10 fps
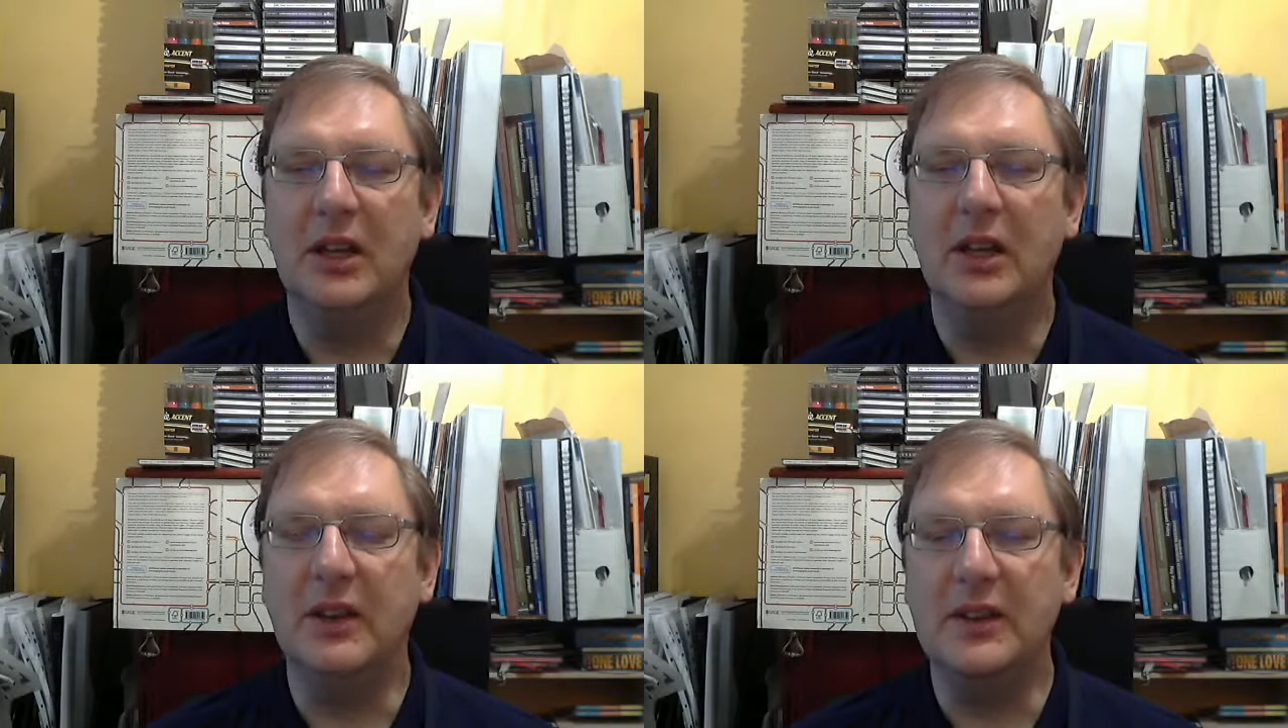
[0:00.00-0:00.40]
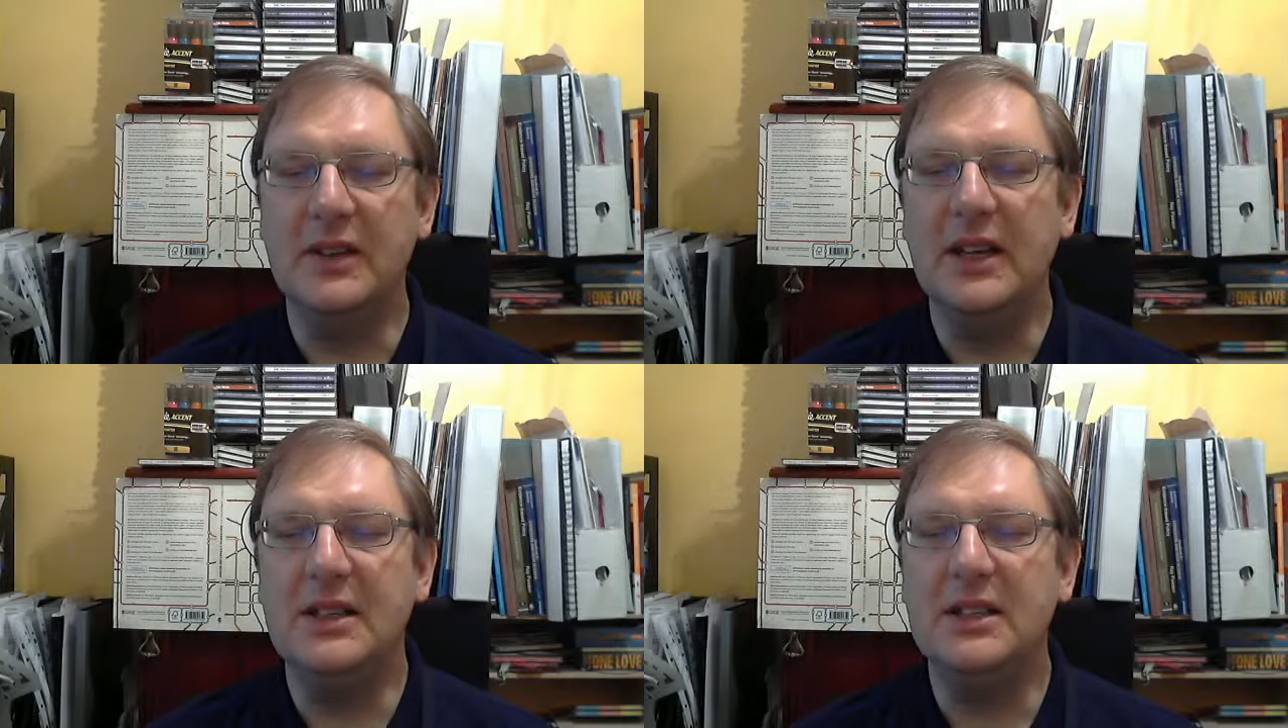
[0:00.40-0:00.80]
the
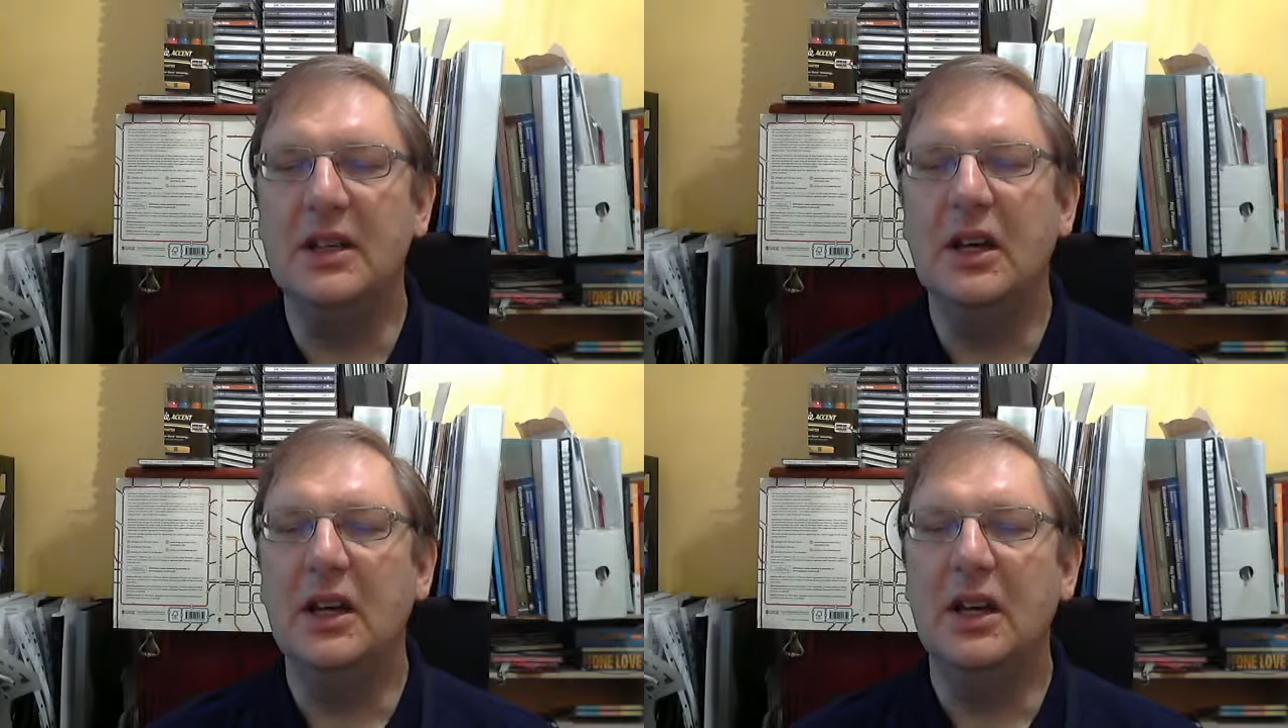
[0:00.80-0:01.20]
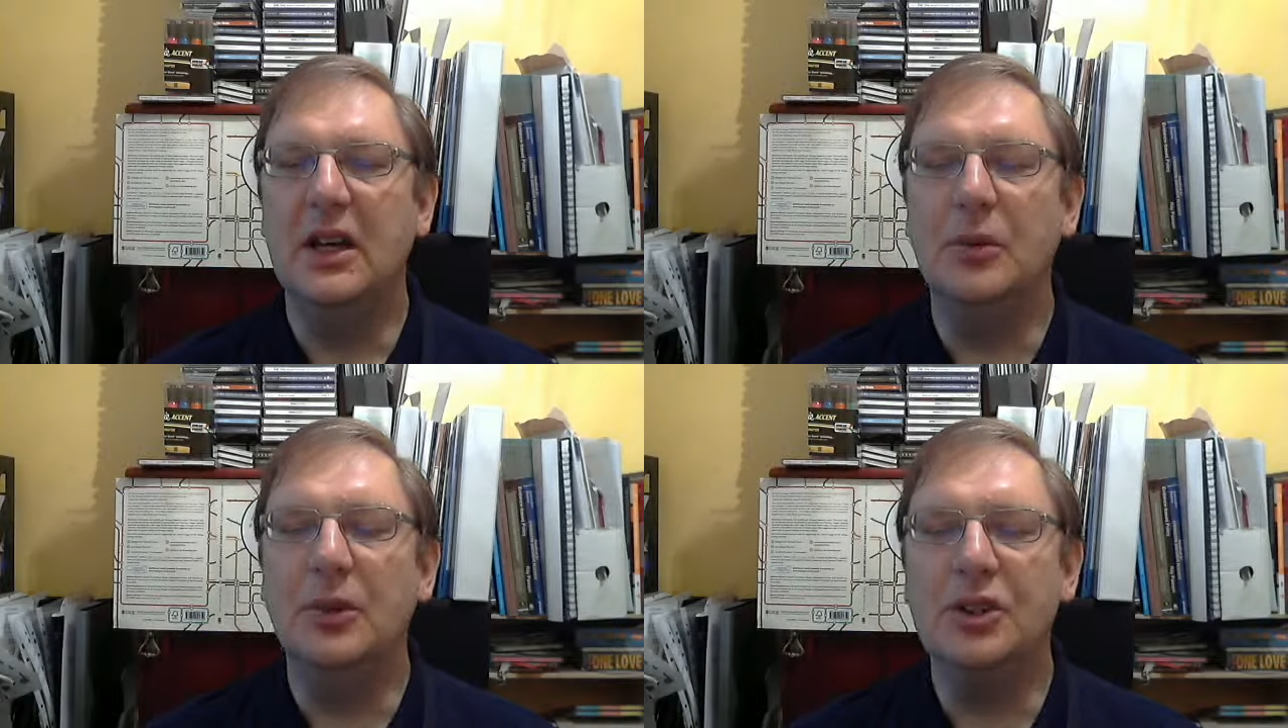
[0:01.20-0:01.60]
data,
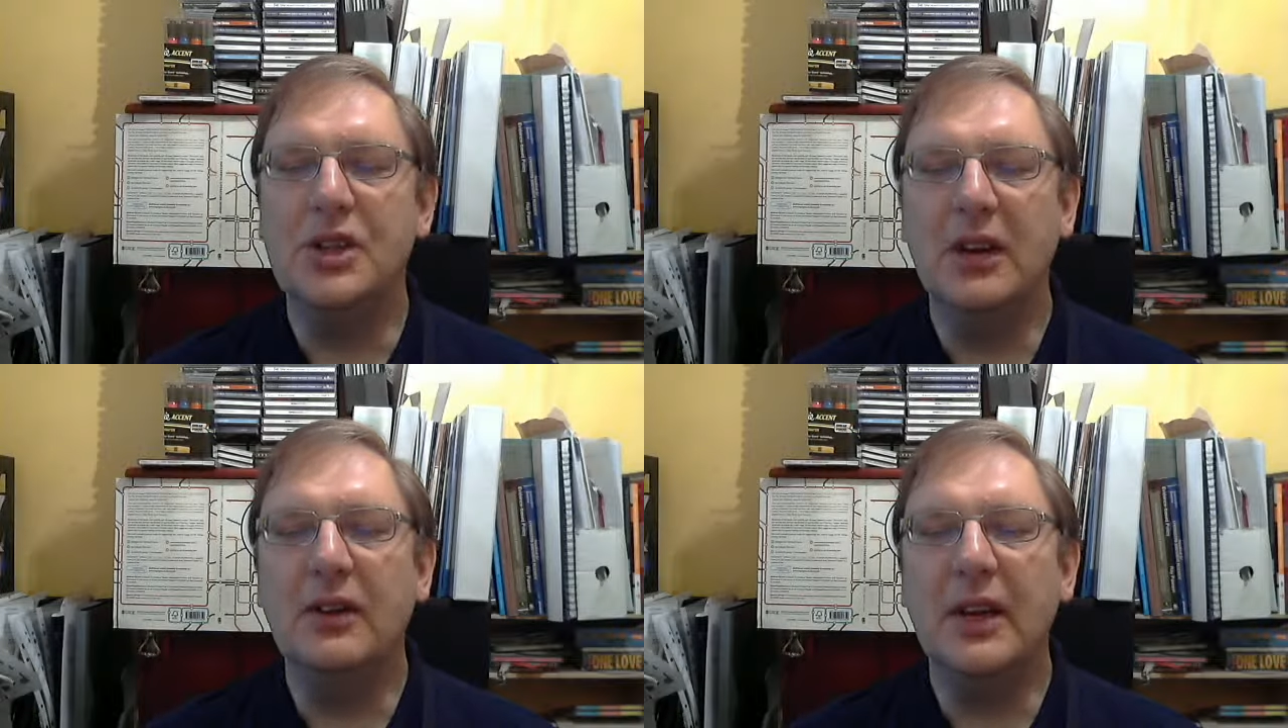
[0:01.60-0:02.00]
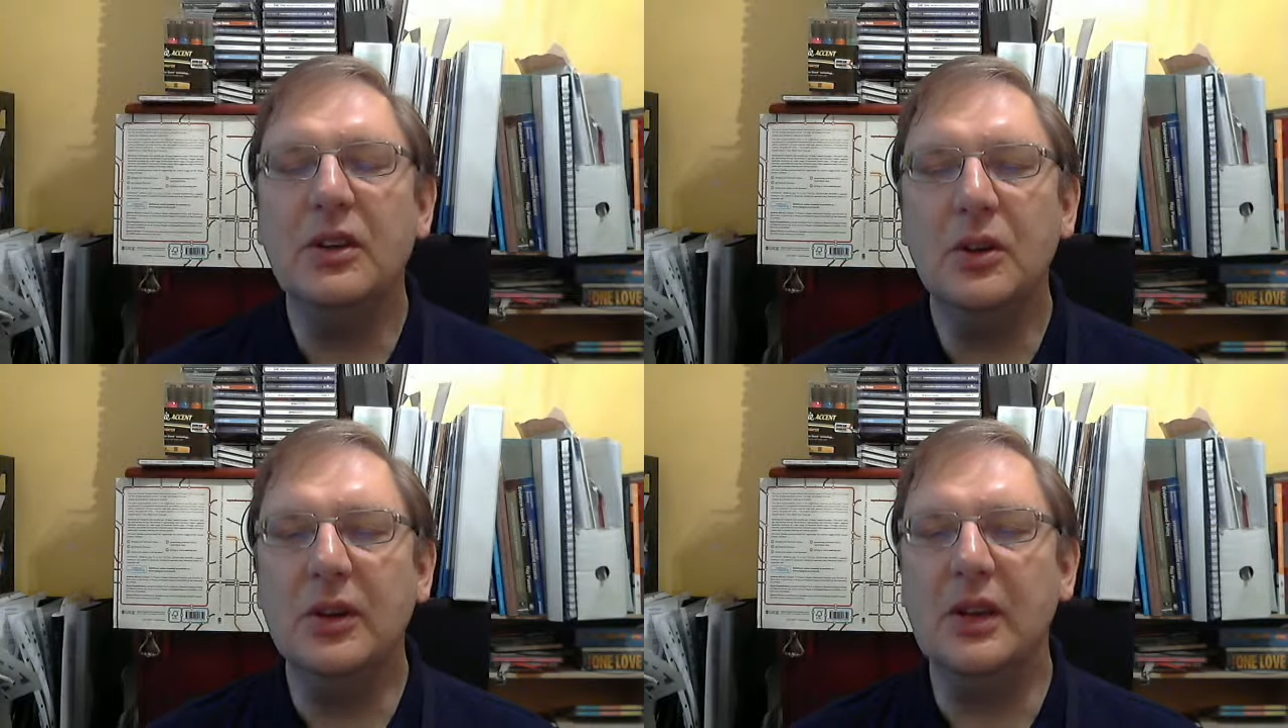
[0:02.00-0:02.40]
will generate
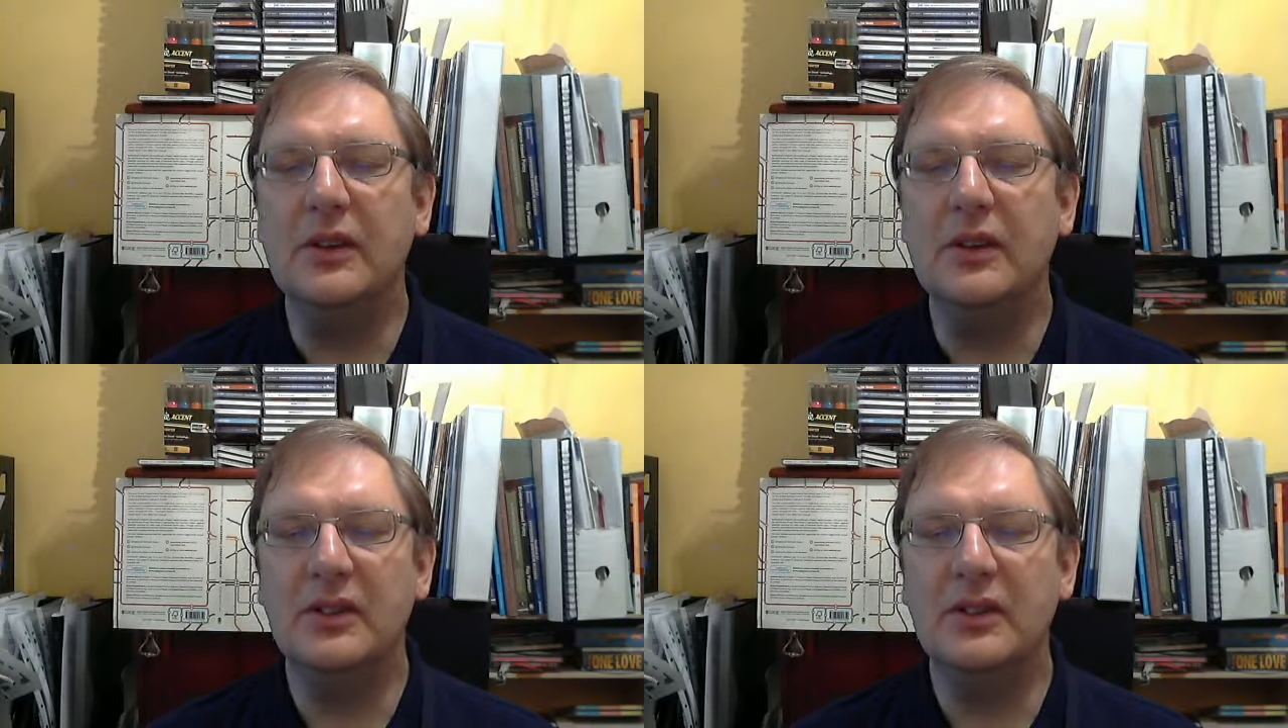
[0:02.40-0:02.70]
noise,